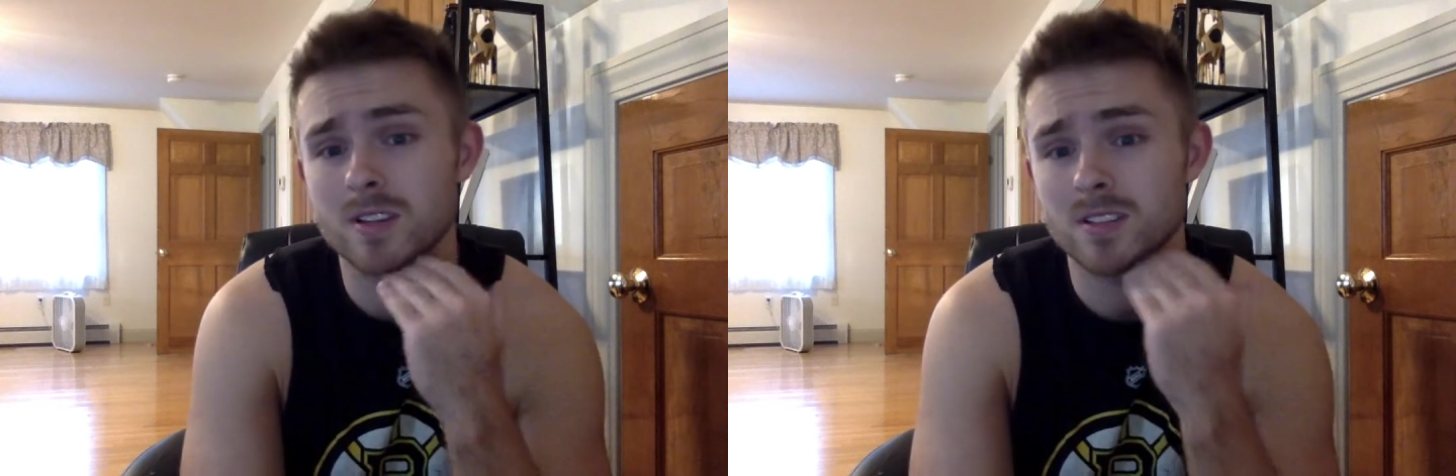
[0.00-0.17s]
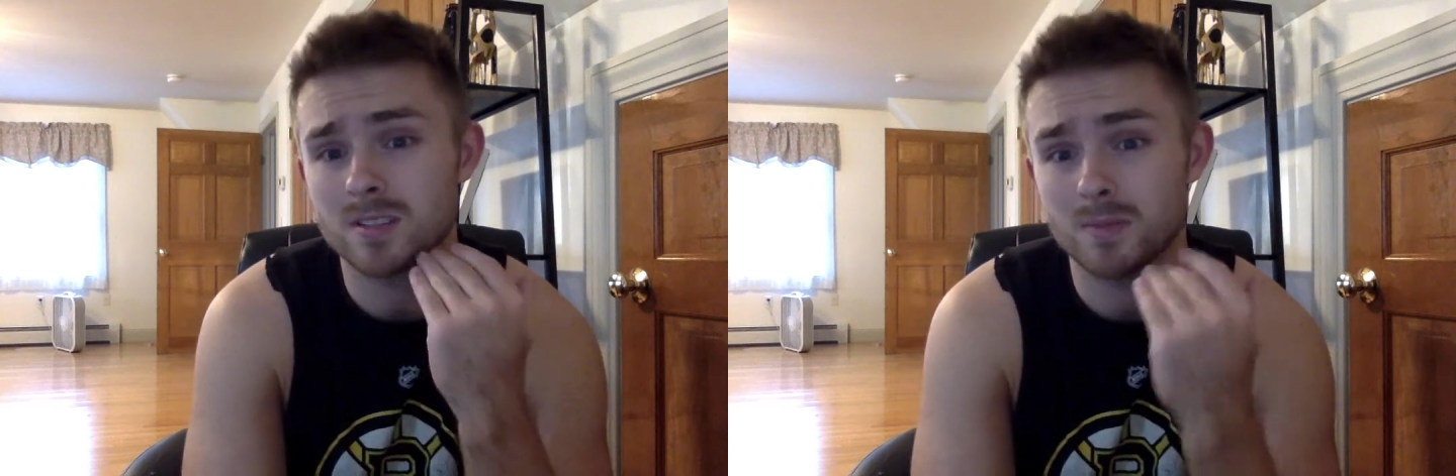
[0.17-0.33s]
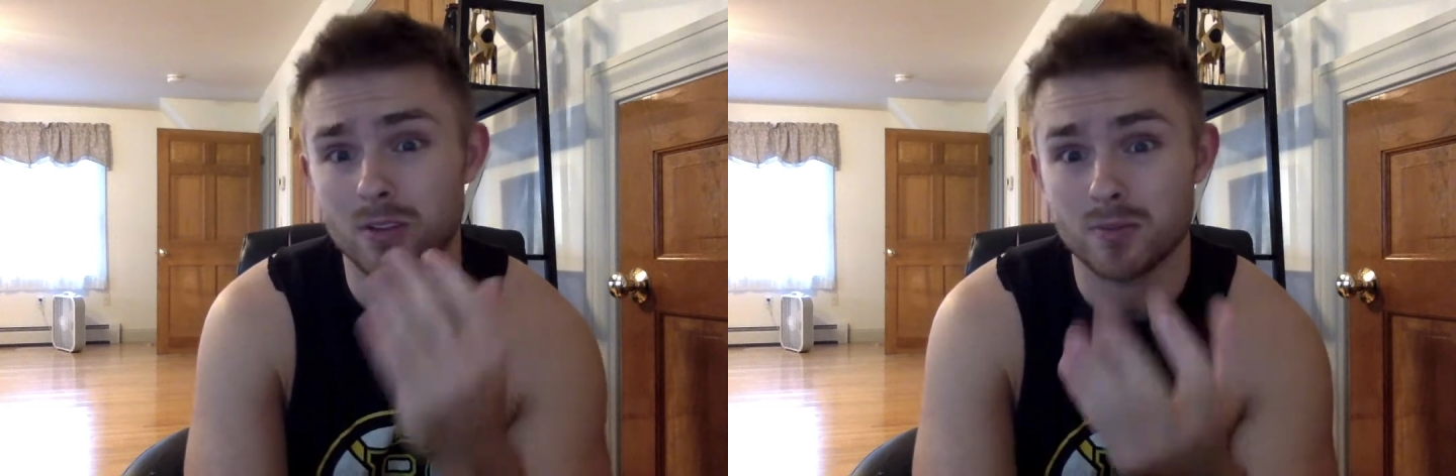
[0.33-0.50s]
it's
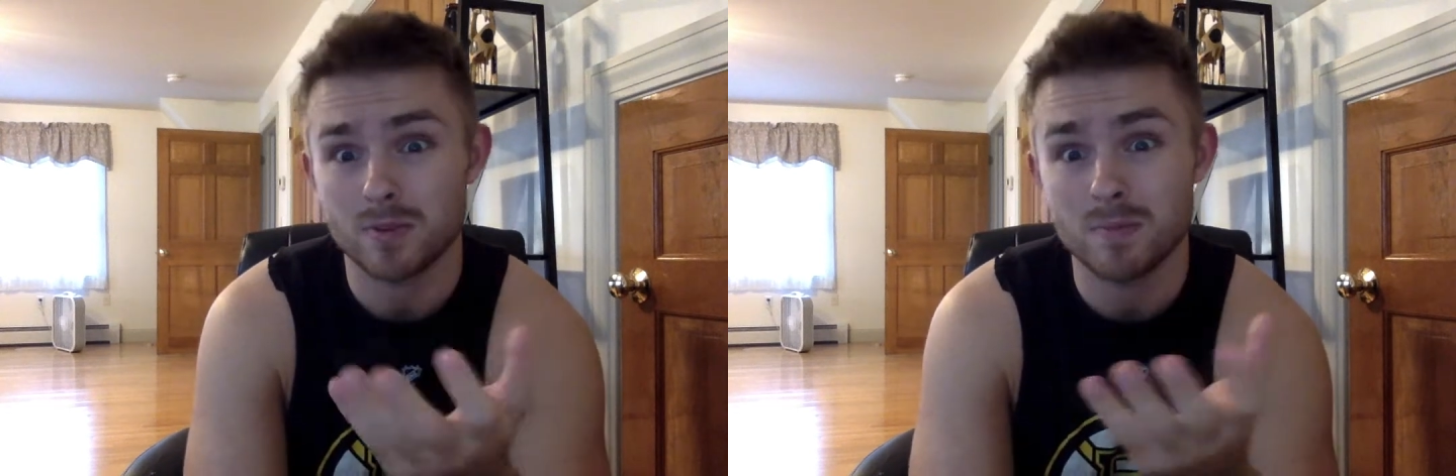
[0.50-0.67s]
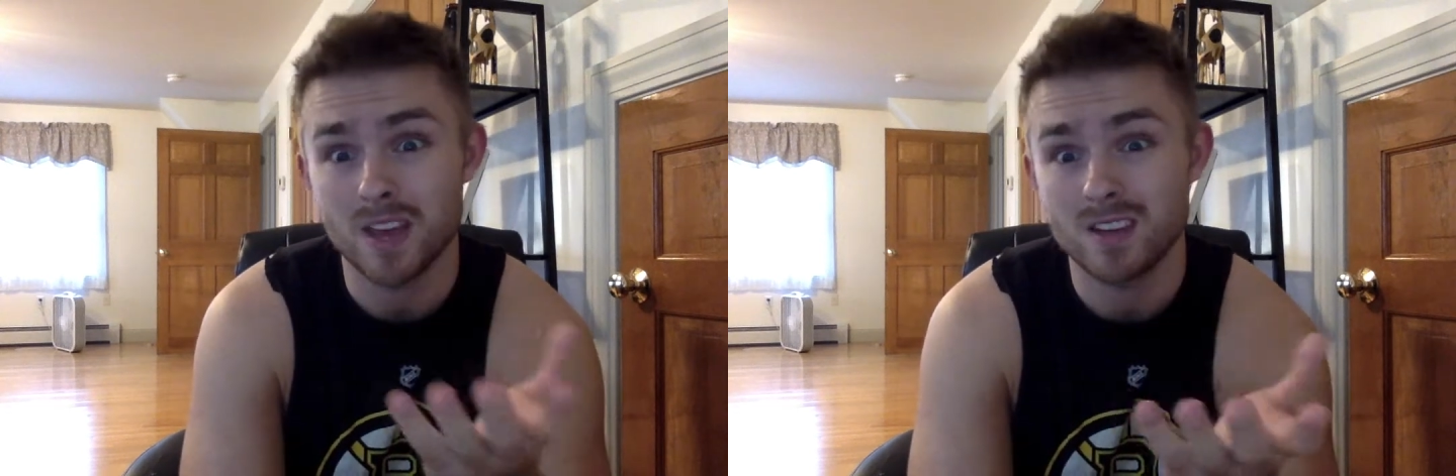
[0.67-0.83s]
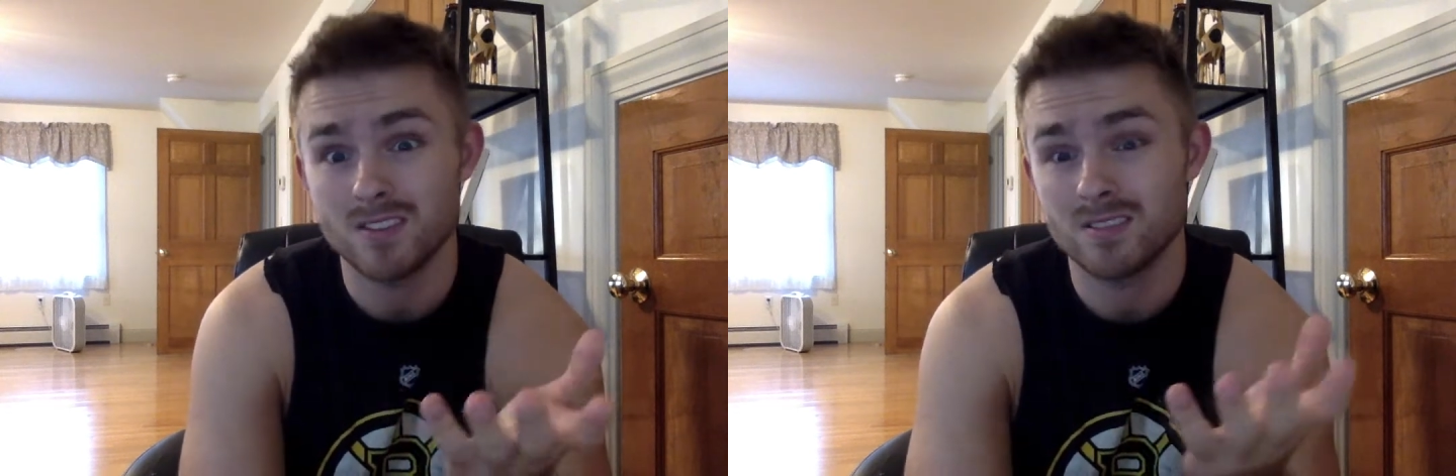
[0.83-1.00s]
about 3
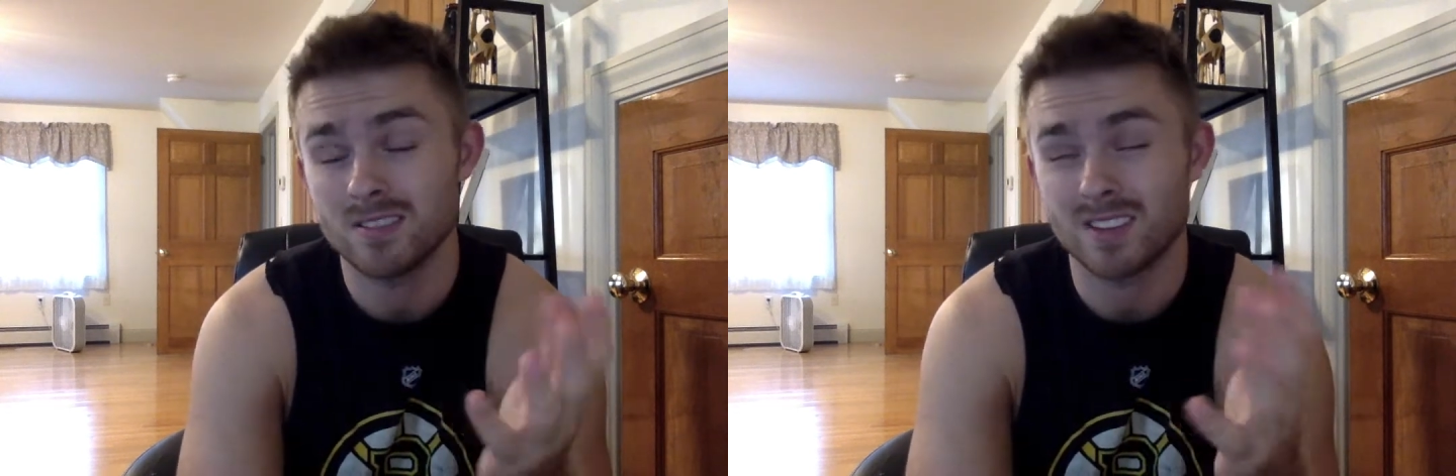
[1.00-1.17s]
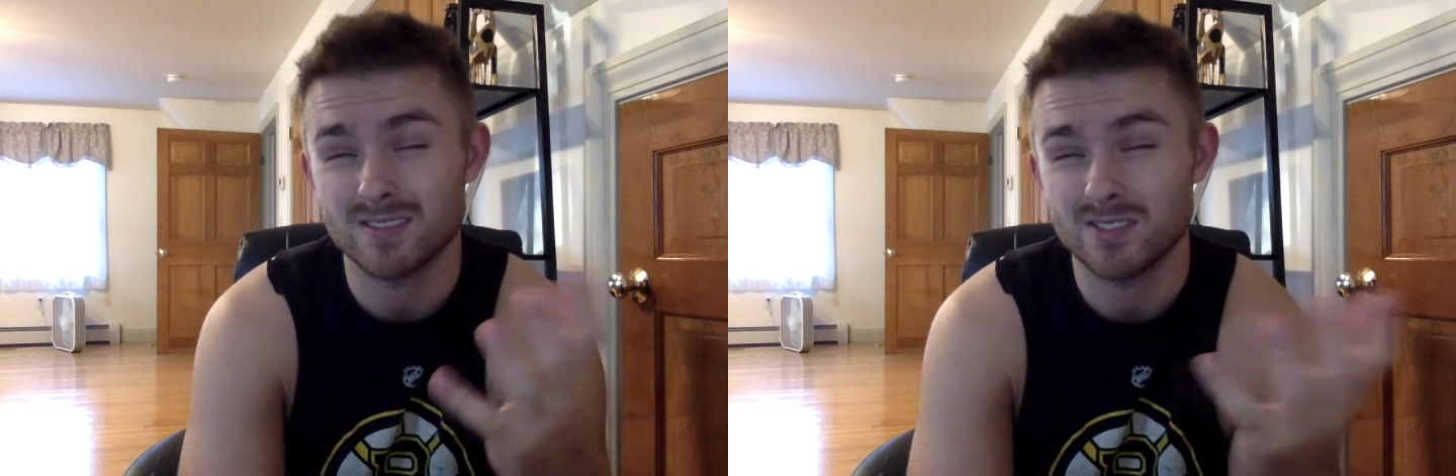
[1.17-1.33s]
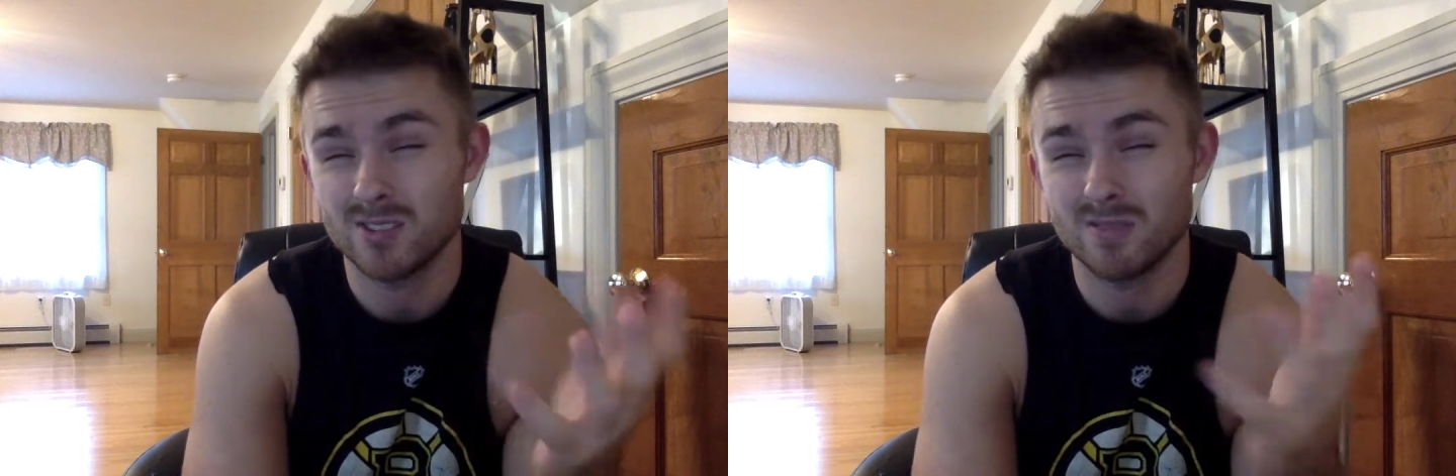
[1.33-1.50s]
pages,
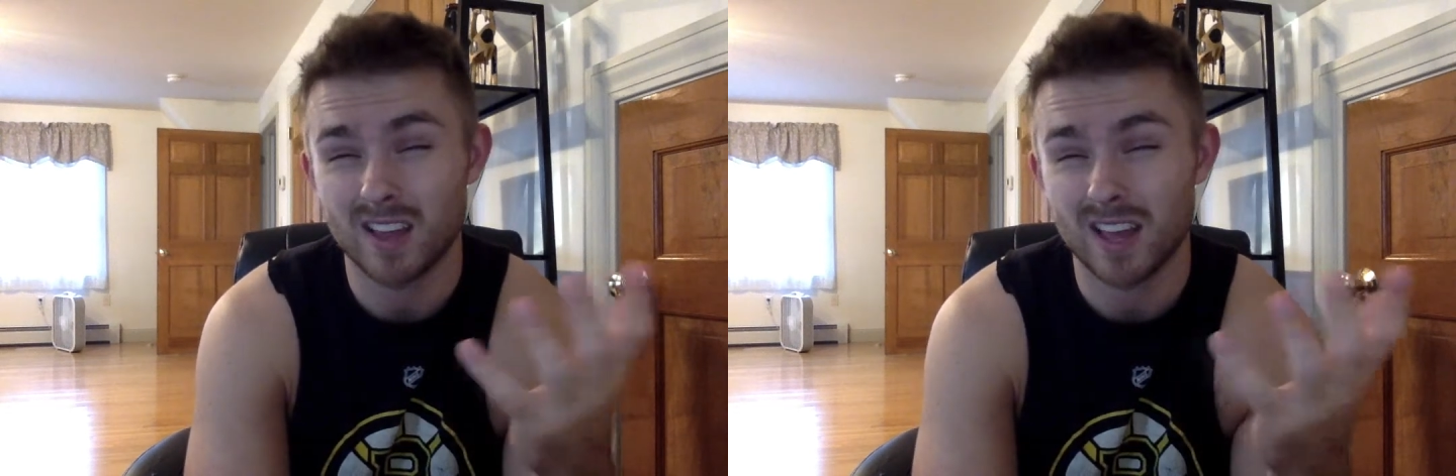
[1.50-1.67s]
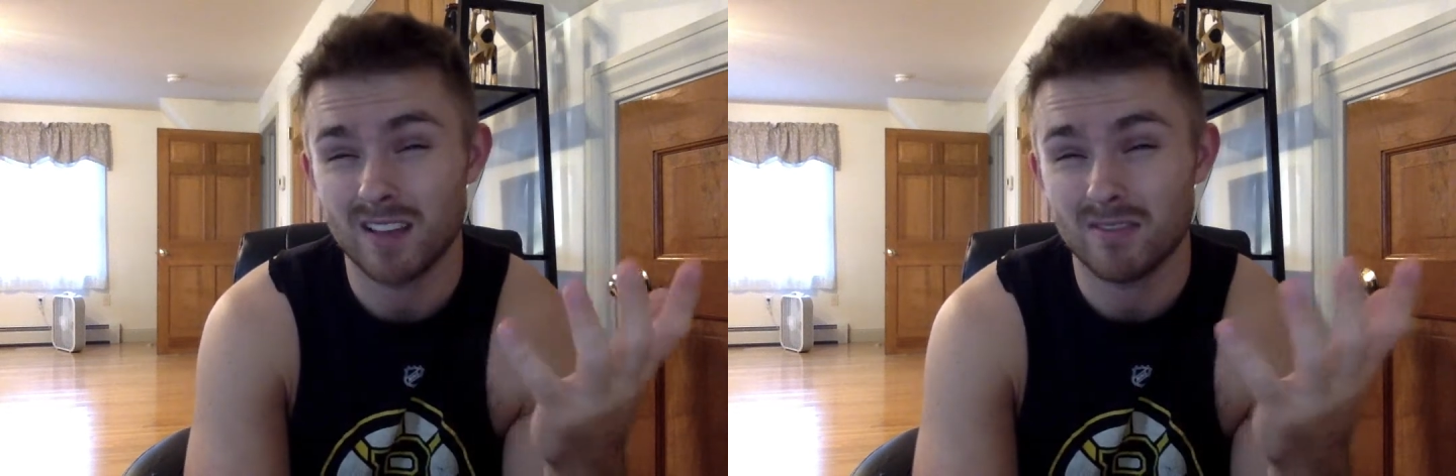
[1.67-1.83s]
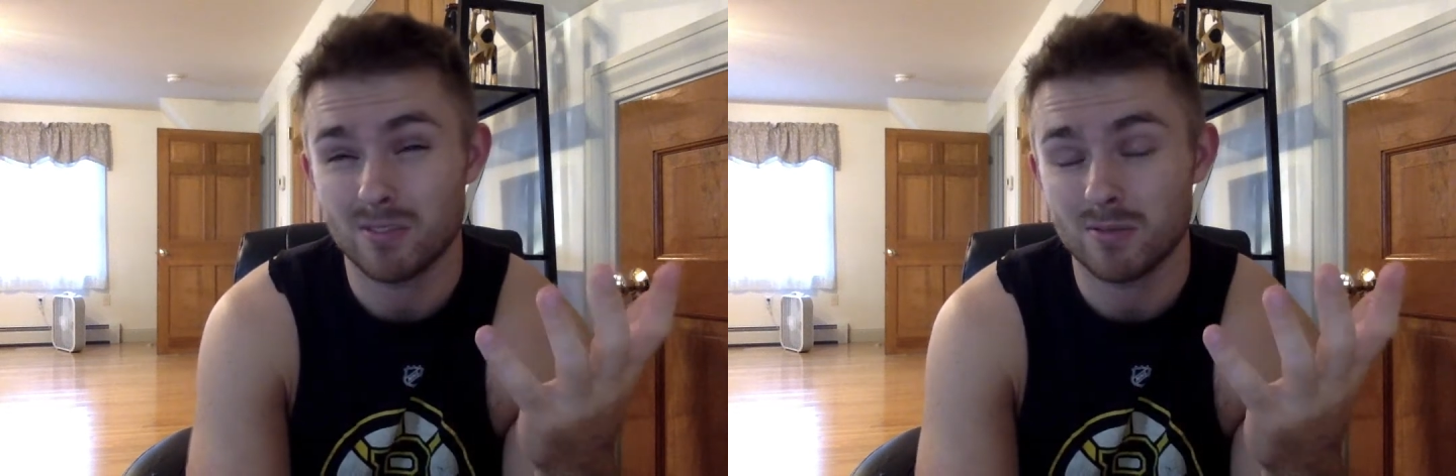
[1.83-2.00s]
like
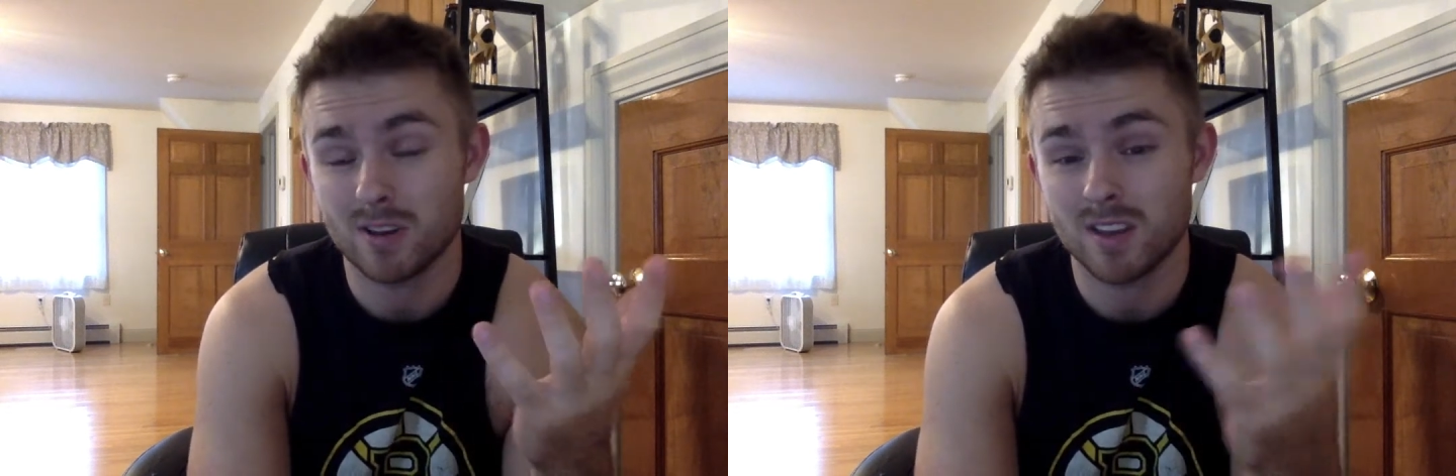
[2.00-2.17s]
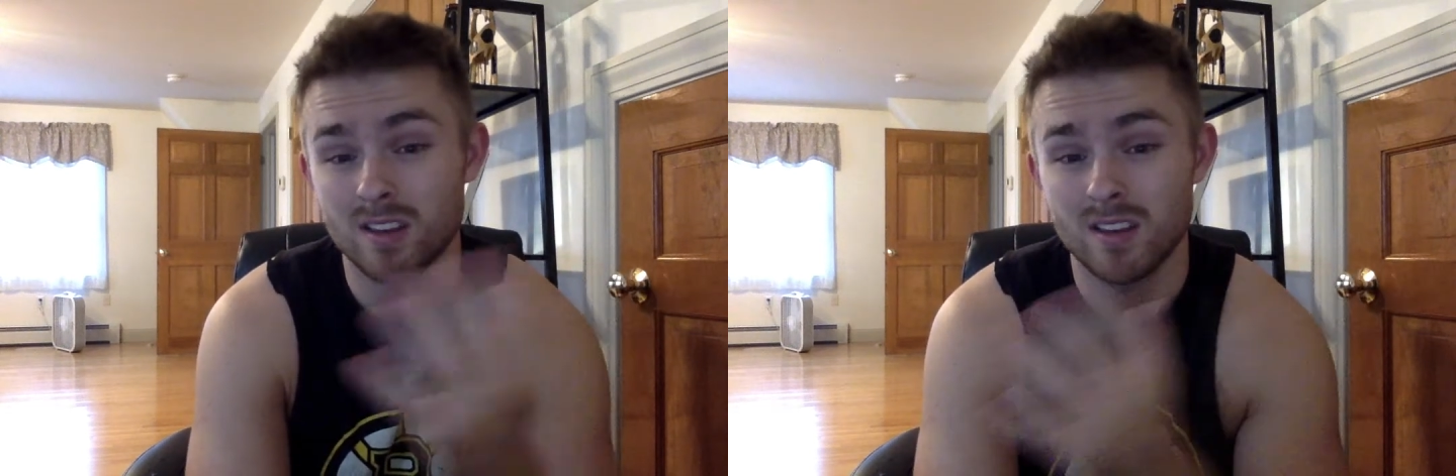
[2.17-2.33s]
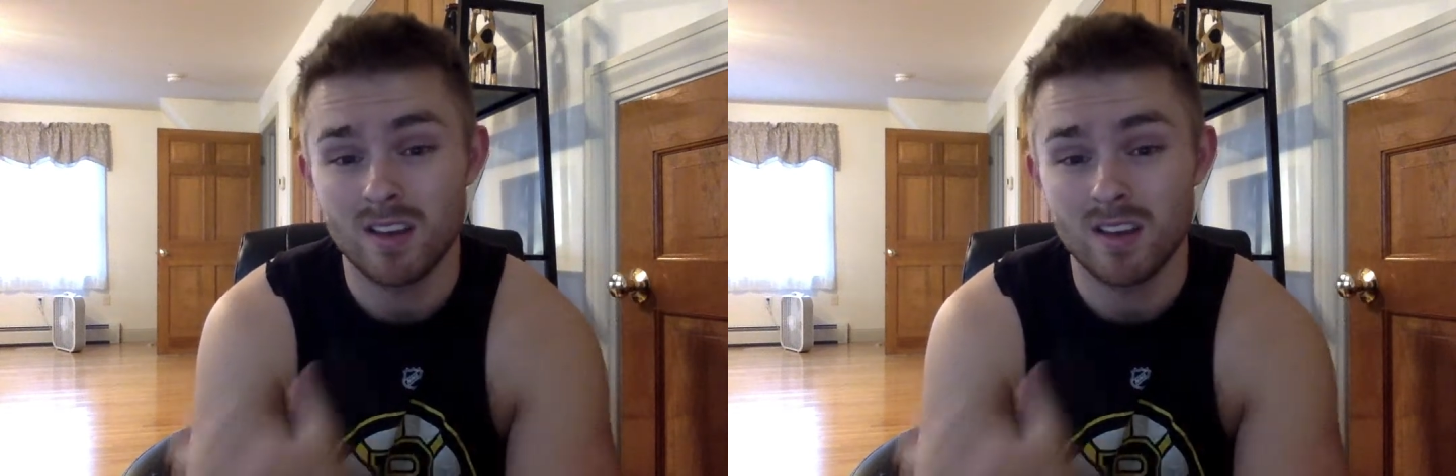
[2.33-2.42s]
2.5, 3,